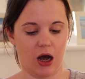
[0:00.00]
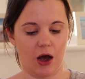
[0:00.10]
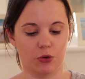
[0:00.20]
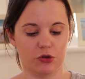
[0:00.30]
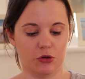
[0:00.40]

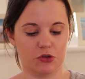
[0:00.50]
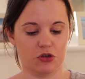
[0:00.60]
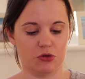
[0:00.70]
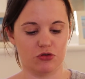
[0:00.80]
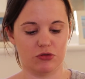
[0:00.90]
I also
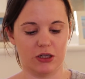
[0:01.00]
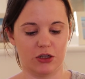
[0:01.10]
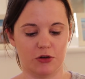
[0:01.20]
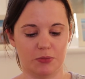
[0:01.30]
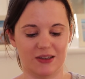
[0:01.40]
assumed it was really
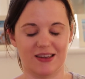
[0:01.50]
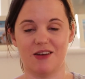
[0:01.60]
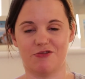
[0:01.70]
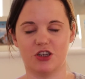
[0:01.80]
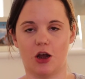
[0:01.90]
good because
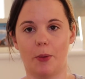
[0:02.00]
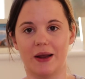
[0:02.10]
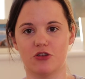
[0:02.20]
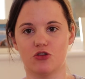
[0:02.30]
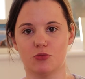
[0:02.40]
every time I
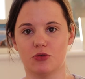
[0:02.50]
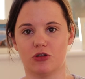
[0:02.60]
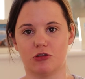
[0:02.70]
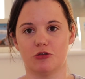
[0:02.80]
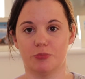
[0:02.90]
went into
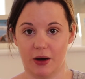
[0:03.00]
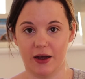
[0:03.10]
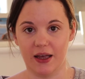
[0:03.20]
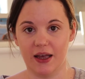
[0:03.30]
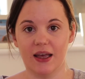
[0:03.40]
Superdrug to
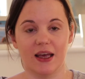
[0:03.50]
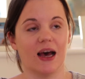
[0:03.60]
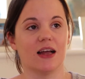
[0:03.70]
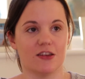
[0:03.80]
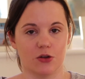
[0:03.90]
buy it, it
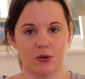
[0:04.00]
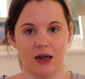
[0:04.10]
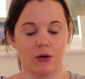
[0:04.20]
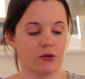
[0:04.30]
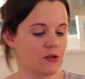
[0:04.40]
had sold
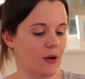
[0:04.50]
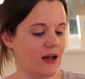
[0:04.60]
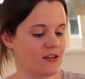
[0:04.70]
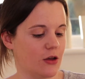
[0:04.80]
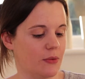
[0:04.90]
out, so I
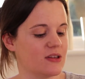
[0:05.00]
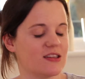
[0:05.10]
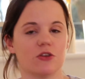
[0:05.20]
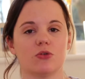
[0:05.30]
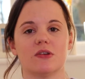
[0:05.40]
had to go in
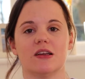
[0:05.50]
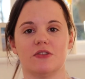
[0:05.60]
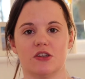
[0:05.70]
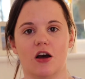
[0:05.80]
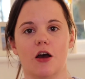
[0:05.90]
6 or
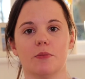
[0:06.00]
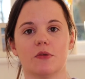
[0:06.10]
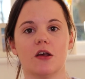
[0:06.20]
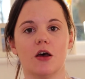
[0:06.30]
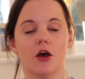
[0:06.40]
7 times